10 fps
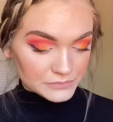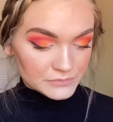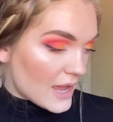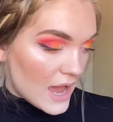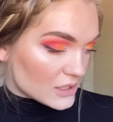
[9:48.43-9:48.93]

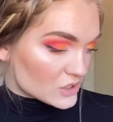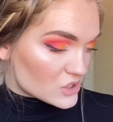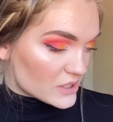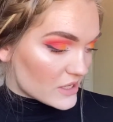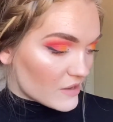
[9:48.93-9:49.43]
I
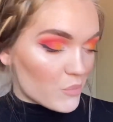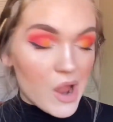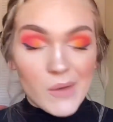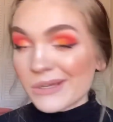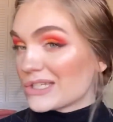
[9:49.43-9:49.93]
actually am
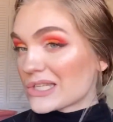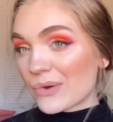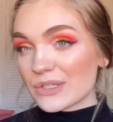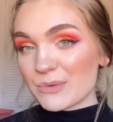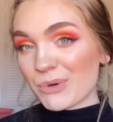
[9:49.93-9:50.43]
probably just
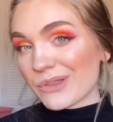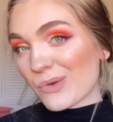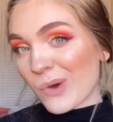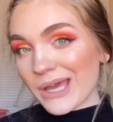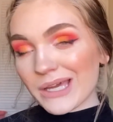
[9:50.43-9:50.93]
going to put the
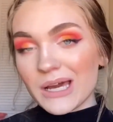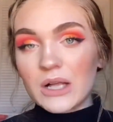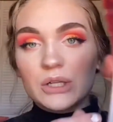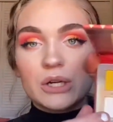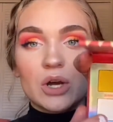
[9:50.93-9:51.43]
white
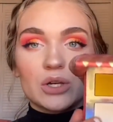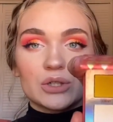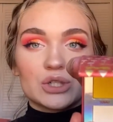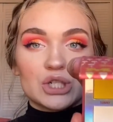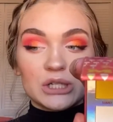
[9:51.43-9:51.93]
color
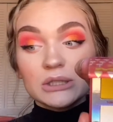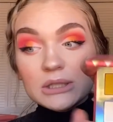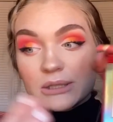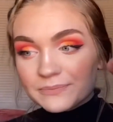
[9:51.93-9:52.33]
called Chilled.